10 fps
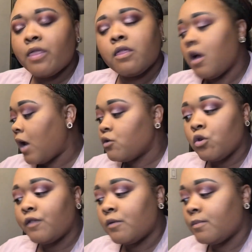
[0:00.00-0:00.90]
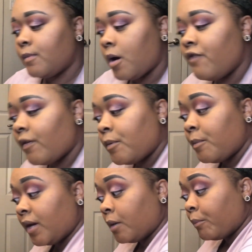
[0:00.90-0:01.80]
I don't know if I'm gonna
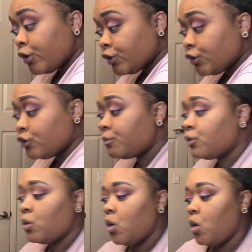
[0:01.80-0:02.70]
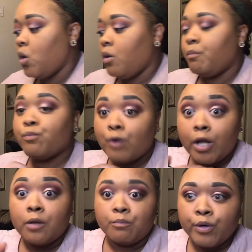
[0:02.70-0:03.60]
make it personable,
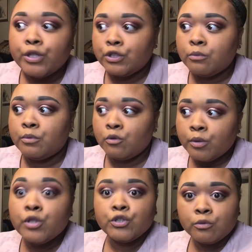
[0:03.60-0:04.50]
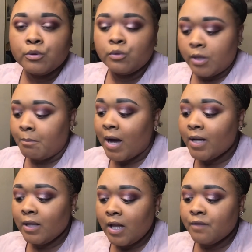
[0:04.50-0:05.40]
like personable in my
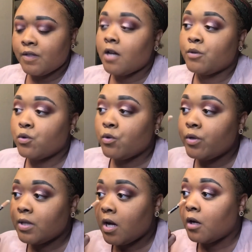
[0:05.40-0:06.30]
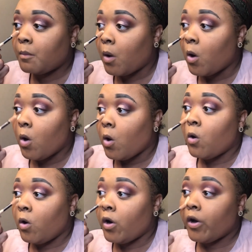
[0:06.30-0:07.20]
life type of story time,
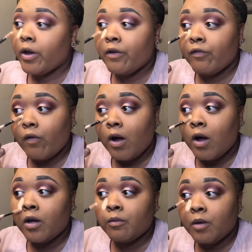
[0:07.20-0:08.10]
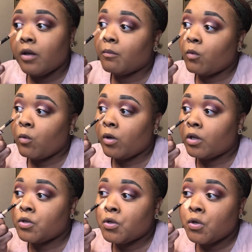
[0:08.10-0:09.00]
or if I am going
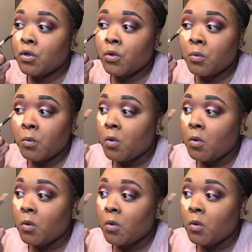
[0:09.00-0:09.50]
to